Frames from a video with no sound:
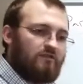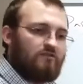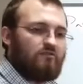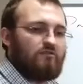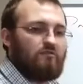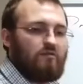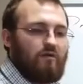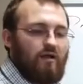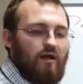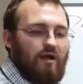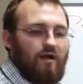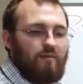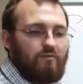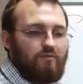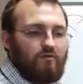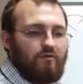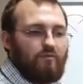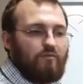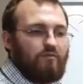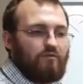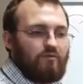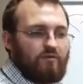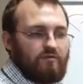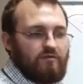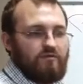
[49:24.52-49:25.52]

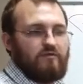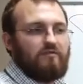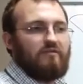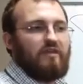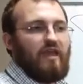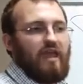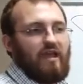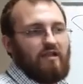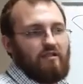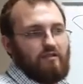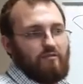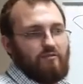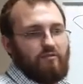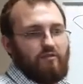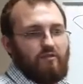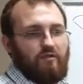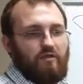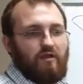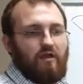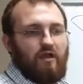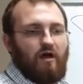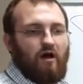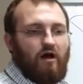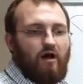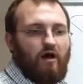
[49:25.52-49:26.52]
interoperable, and
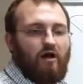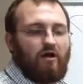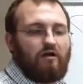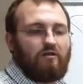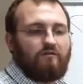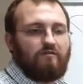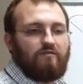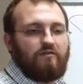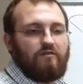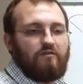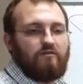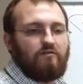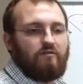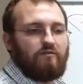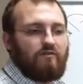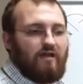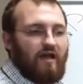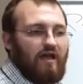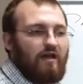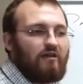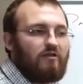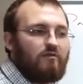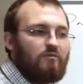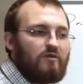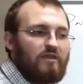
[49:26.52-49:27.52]
scalable. Our view of
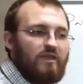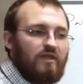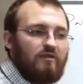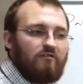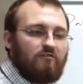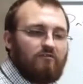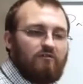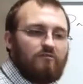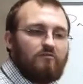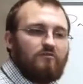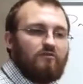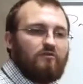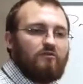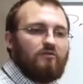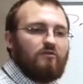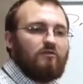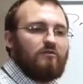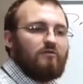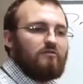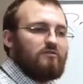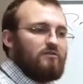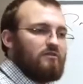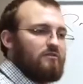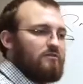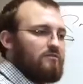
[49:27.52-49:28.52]
how do we get
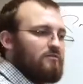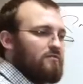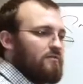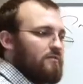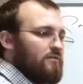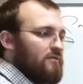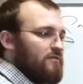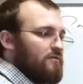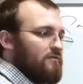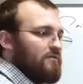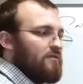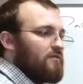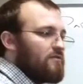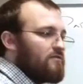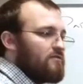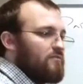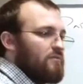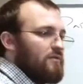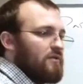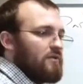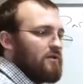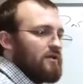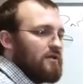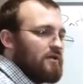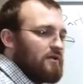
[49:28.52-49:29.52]
cryptocurrencies from the first
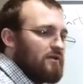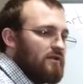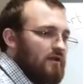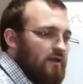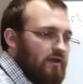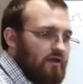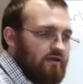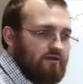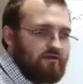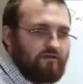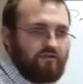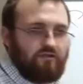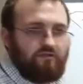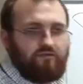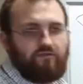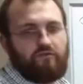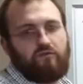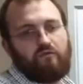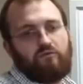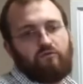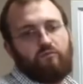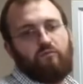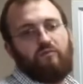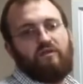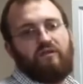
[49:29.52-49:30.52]
million to the
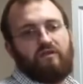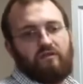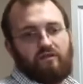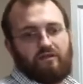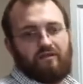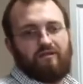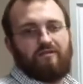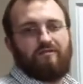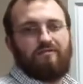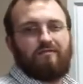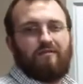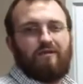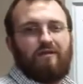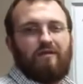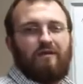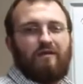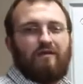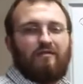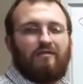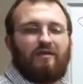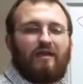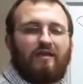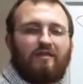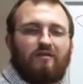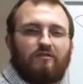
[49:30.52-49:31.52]
first billion.
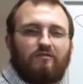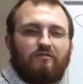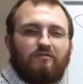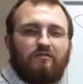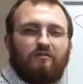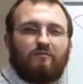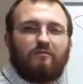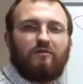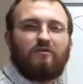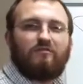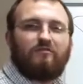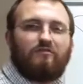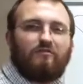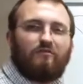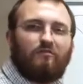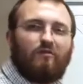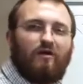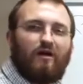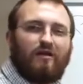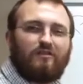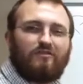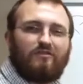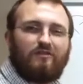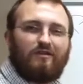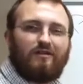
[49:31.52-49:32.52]
Thank you so much for
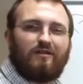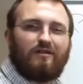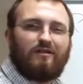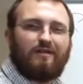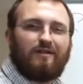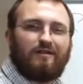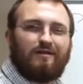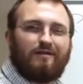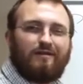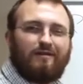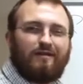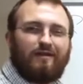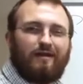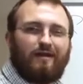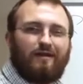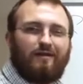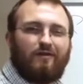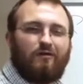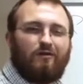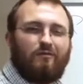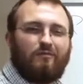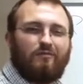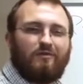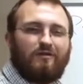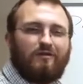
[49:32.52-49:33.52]
watching, and I
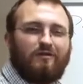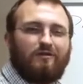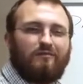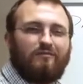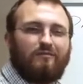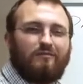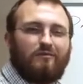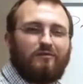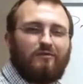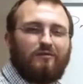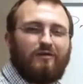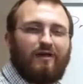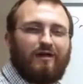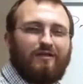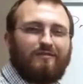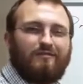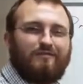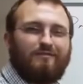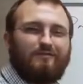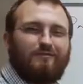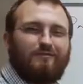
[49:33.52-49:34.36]
hope to hear from you guys